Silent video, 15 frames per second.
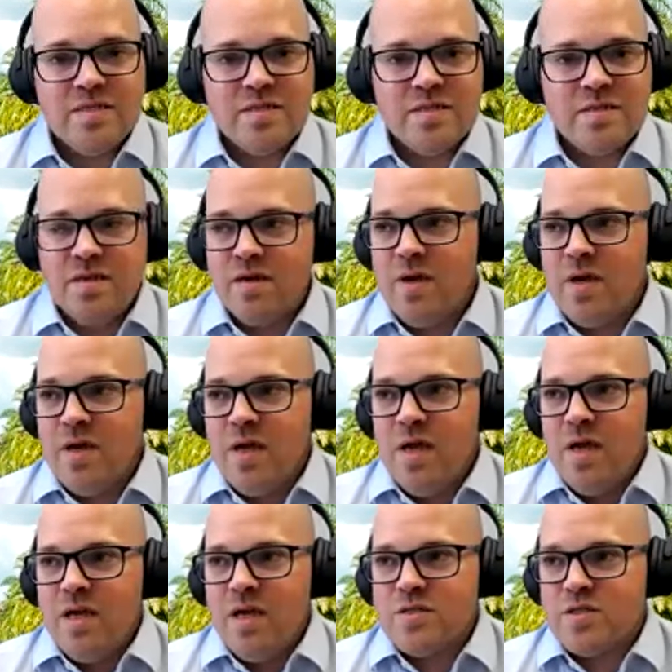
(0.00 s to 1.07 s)
Um,
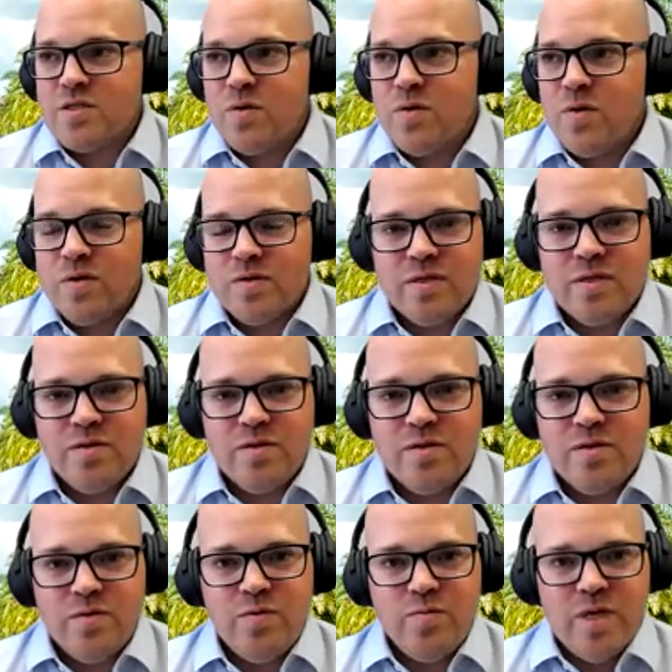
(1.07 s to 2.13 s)
so
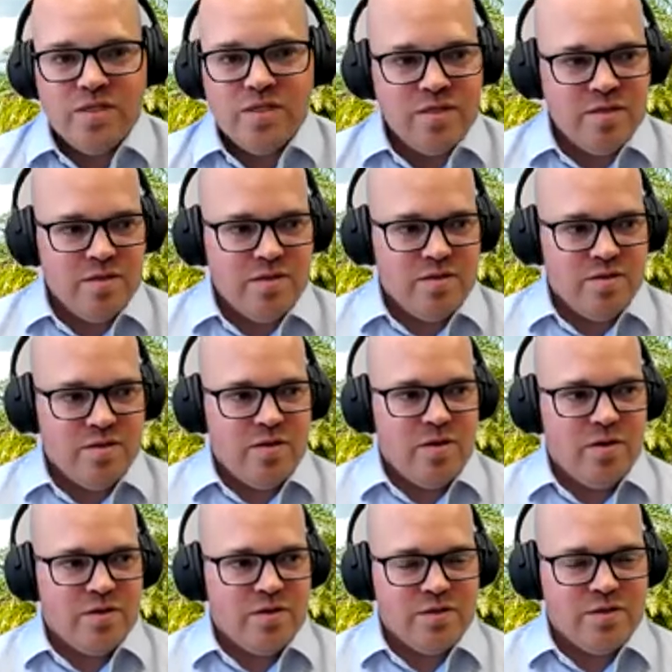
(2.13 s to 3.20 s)
you mentioned,
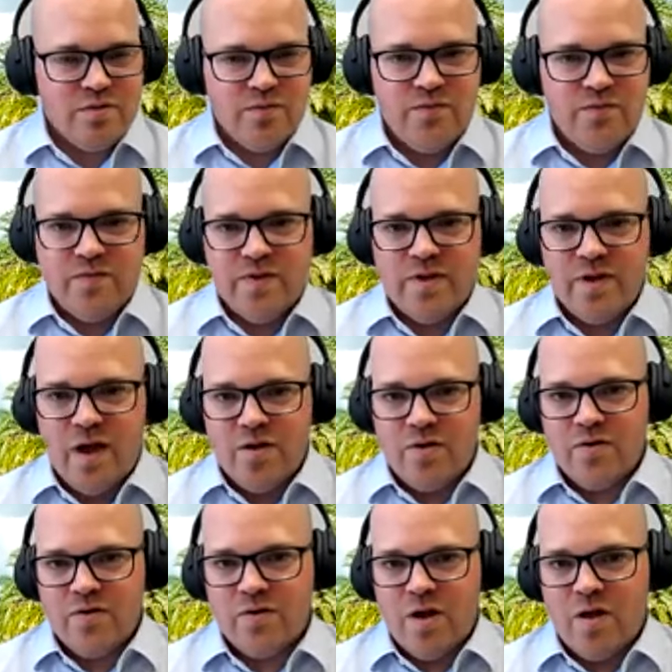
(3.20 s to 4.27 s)
these are $50,
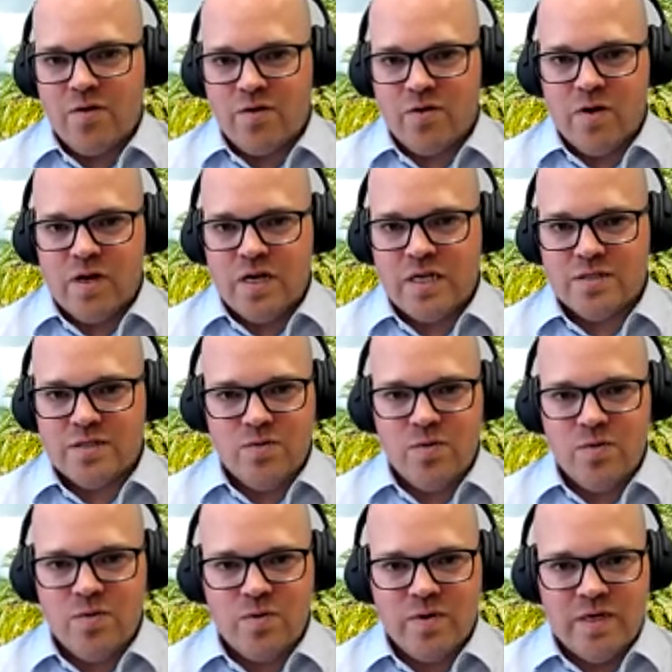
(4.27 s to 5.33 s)
$100 credits,
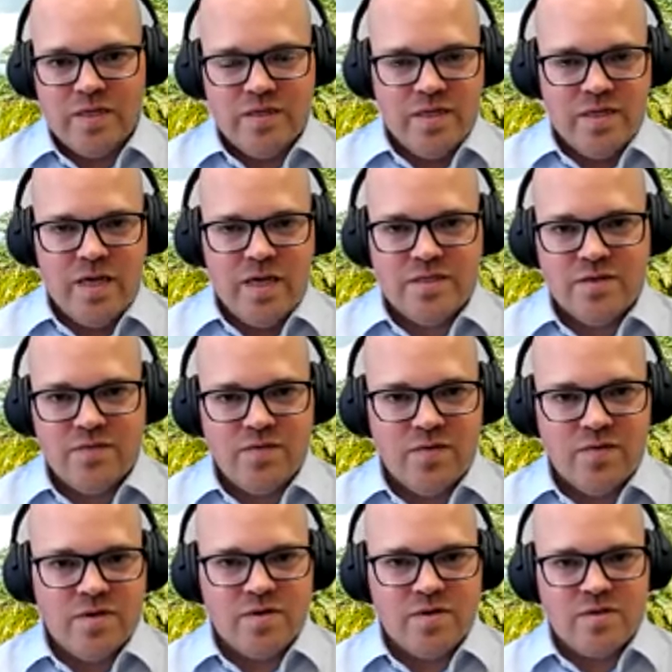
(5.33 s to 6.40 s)
or in the case of
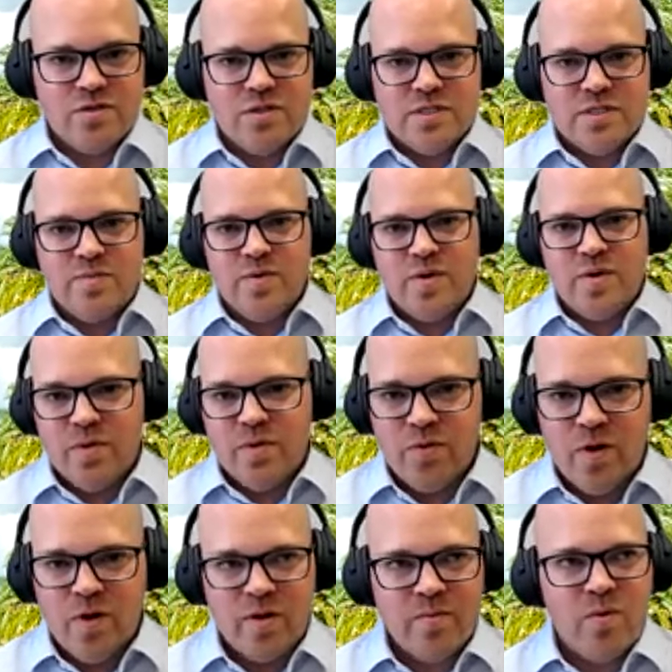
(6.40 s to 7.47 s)
the GCP
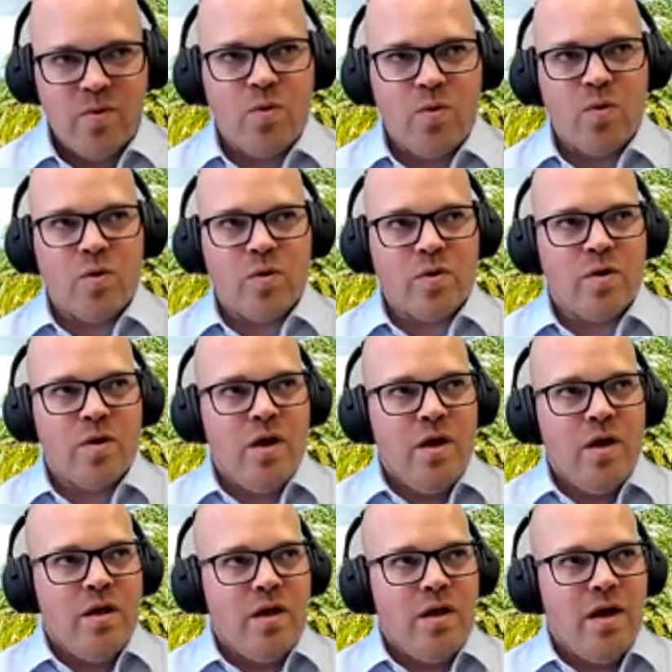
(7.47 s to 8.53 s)
program, or
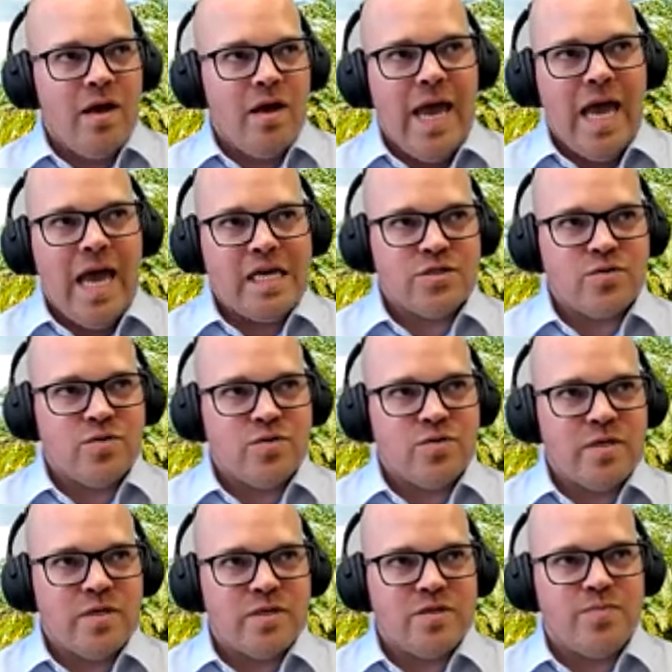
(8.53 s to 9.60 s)

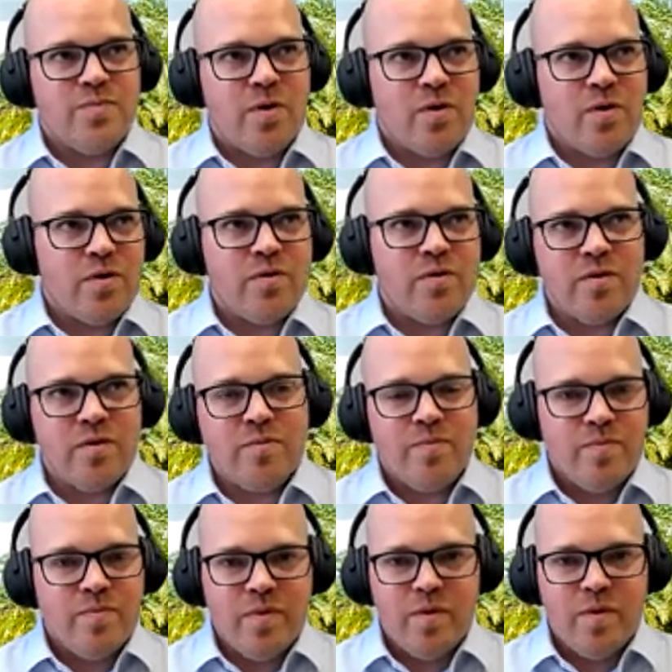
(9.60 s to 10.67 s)
Azure is part of the
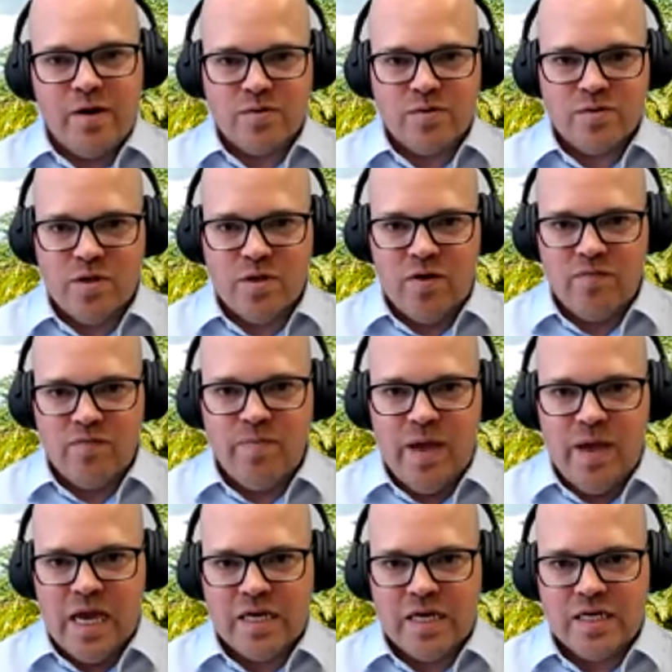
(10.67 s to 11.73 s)
Microsoft
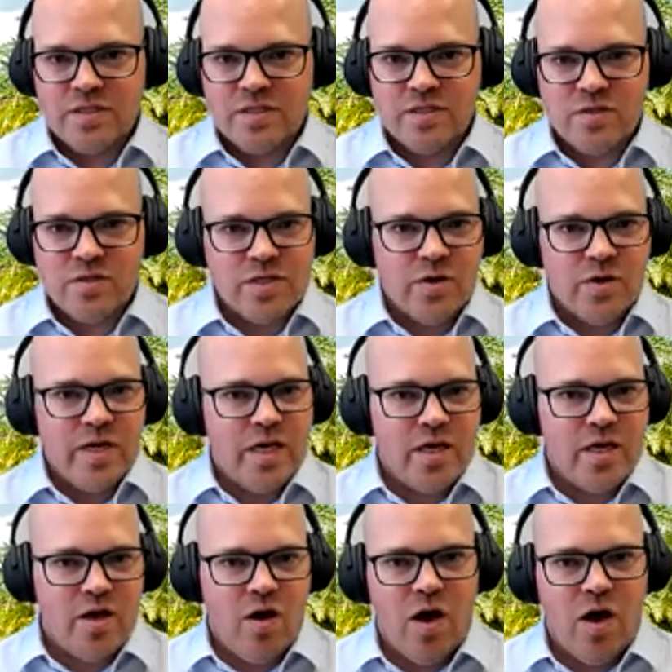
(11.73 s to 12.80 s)
package. Is there
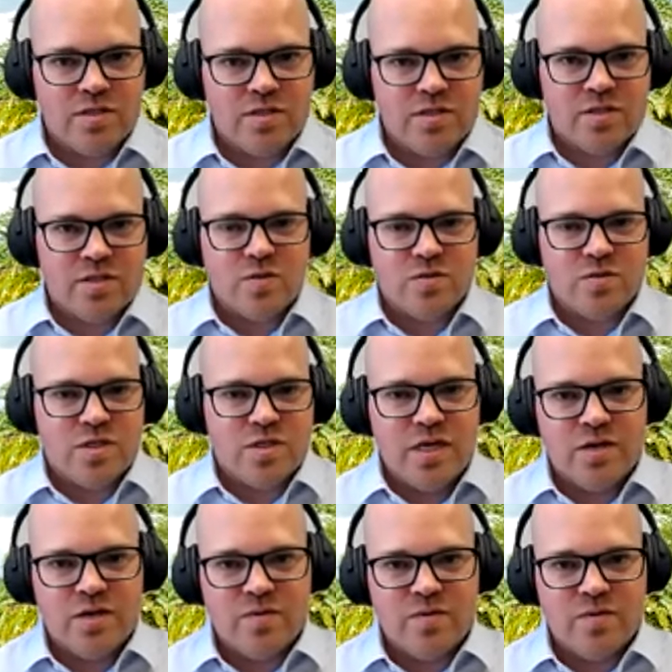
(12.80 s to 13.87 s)
any cost
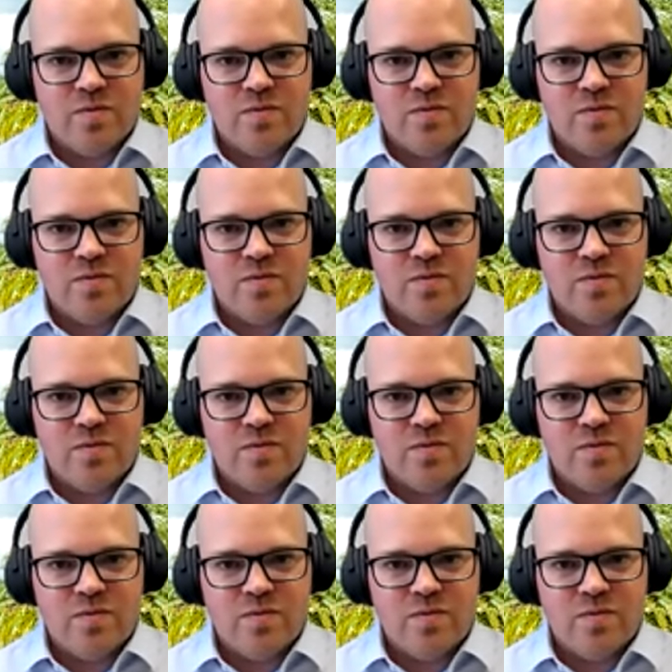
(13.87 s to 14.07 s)
associated